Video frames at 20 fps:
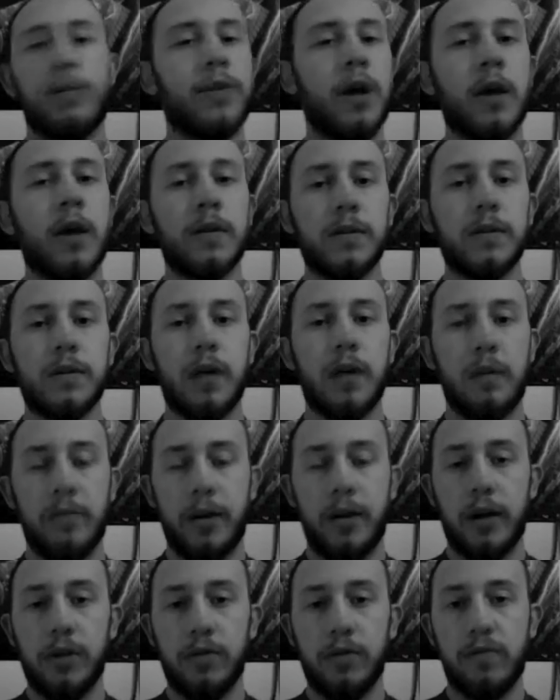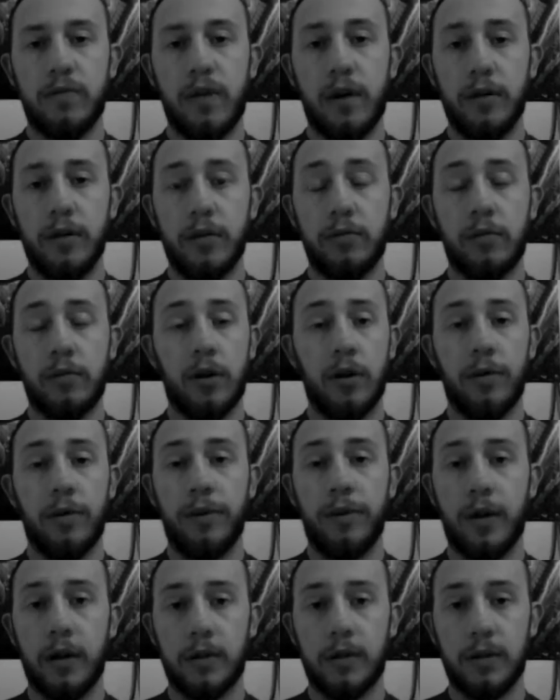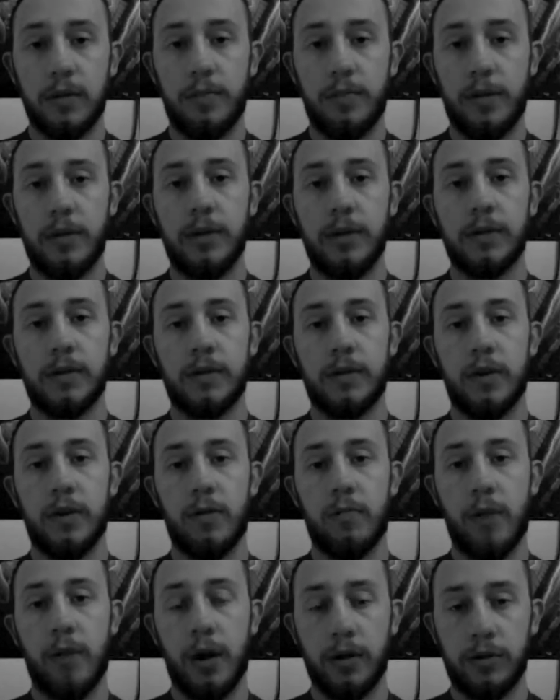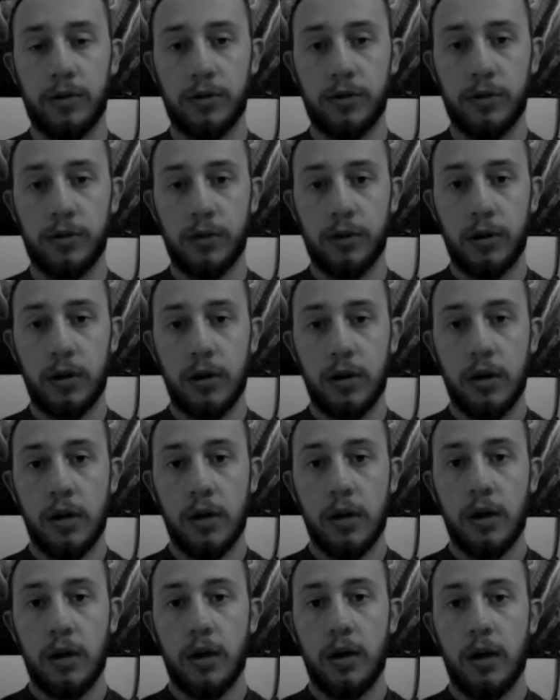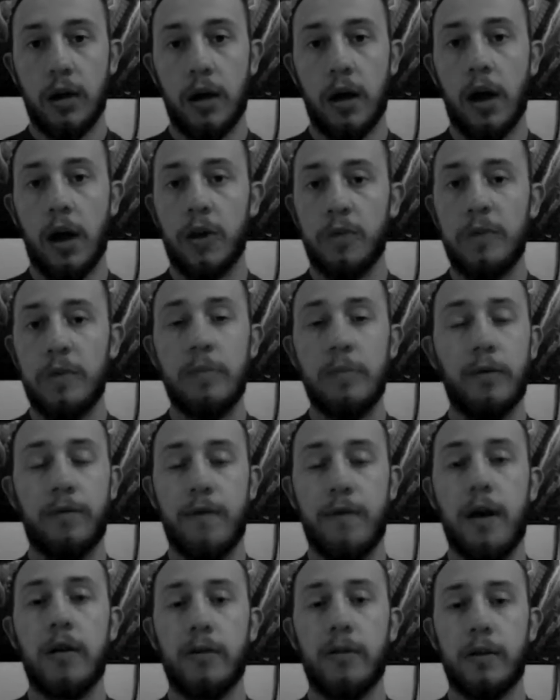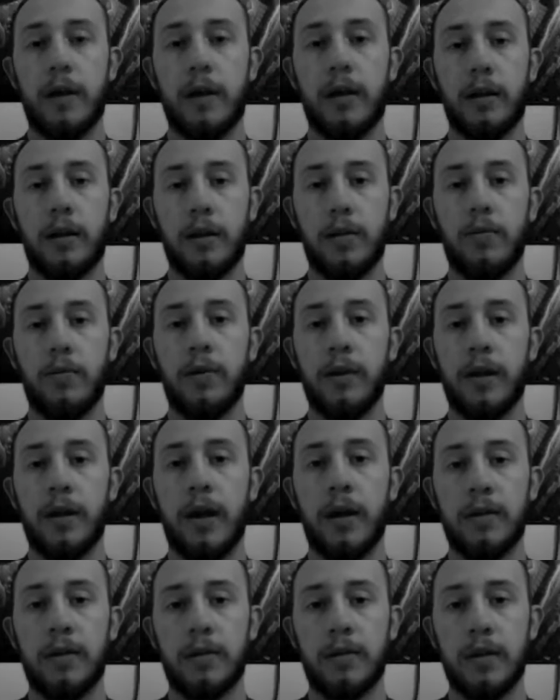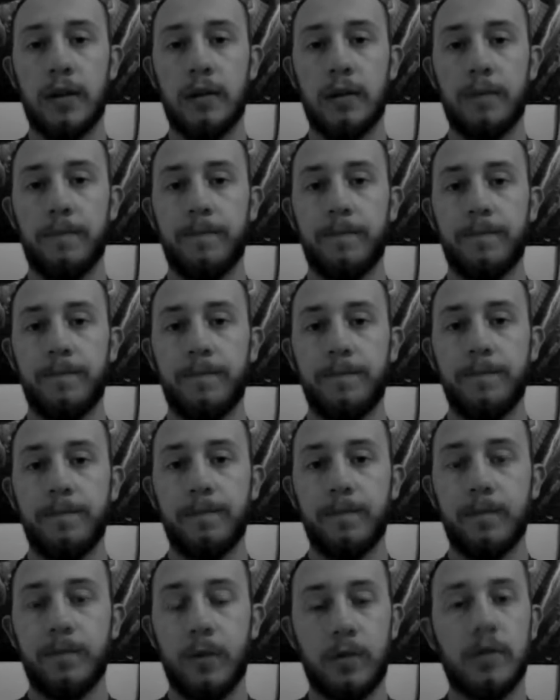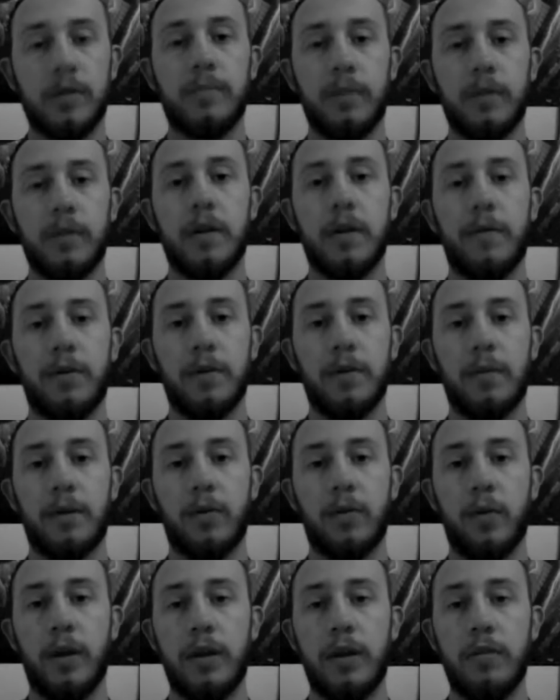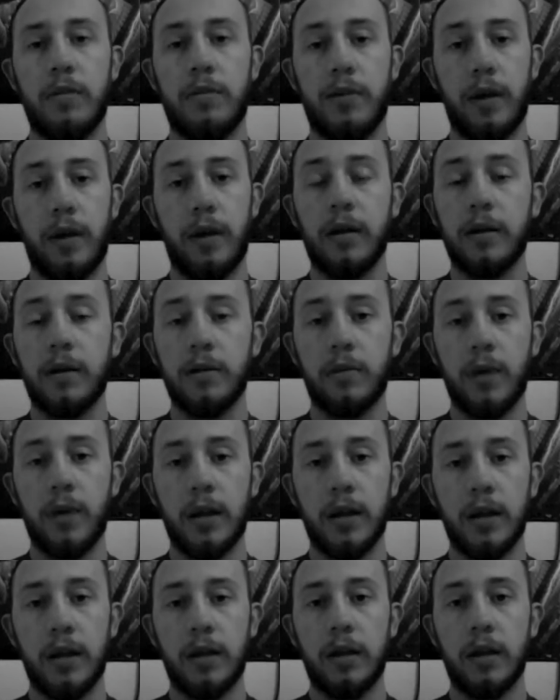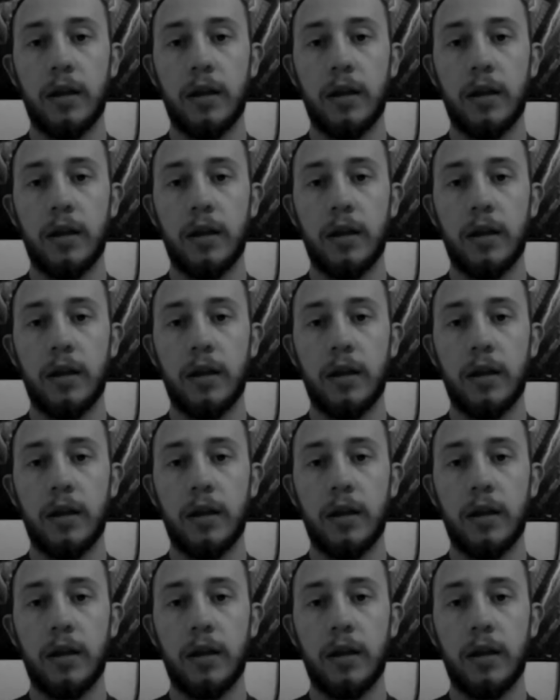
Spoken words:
thoughts. And because you value your own thoughts and opinions so much, other people follow that, and they realize that there's something different about the way that you think and the way that